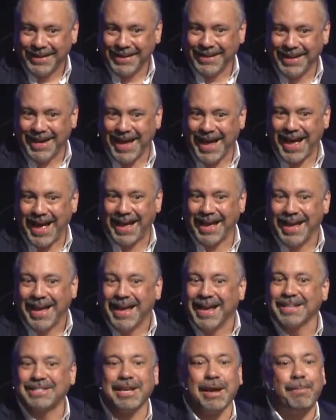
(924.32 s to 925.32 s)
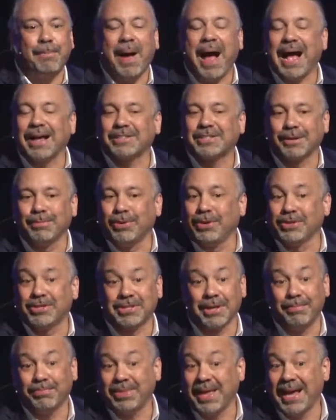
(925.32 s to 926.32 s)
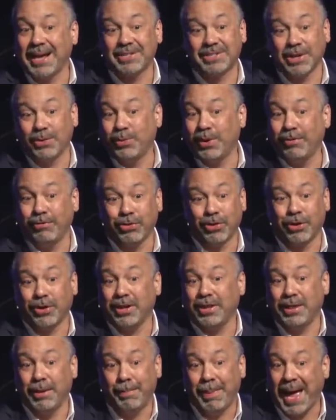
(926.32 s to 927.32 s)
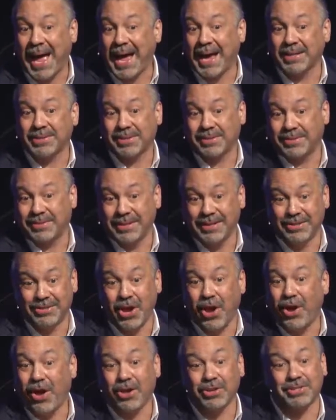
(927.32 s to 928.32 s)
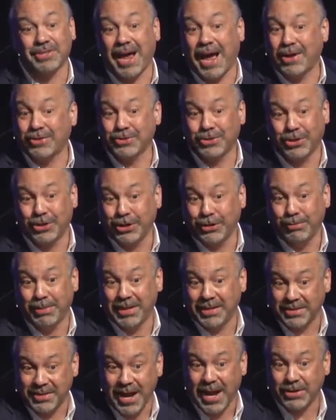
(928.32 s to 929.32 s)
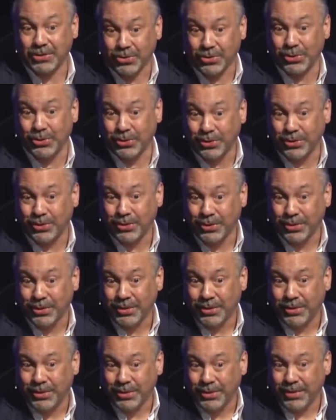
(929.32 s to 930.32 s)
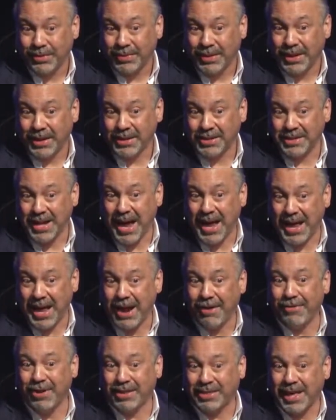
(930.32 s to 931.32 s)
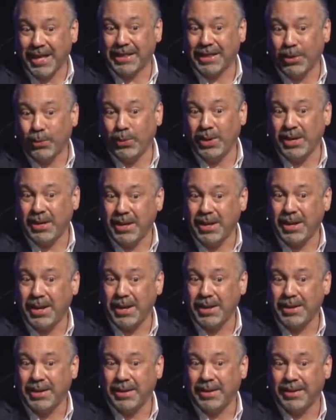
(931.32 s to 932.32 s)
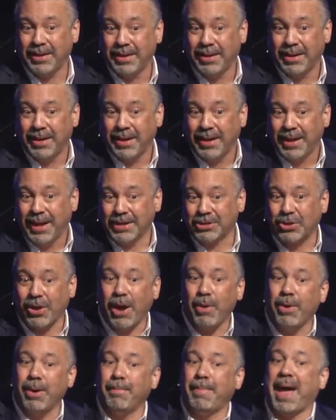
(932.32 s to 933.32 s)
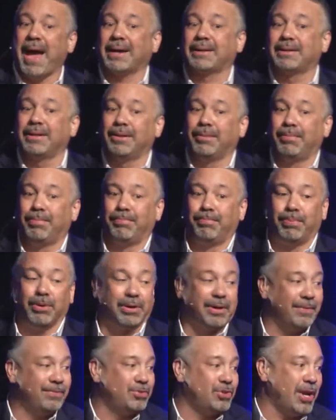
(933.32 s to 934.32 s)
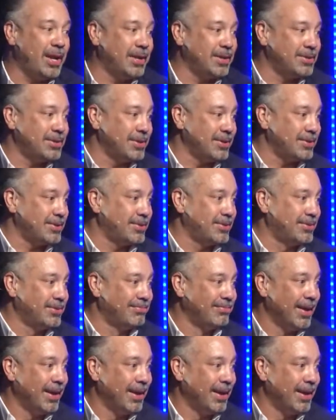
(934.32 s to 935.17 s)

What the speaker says: Yeah. Is it possible some things that we've learned in the past, this all sounds good, but it's not true? It's not everything that we need. And so I went back to the book of Genesis.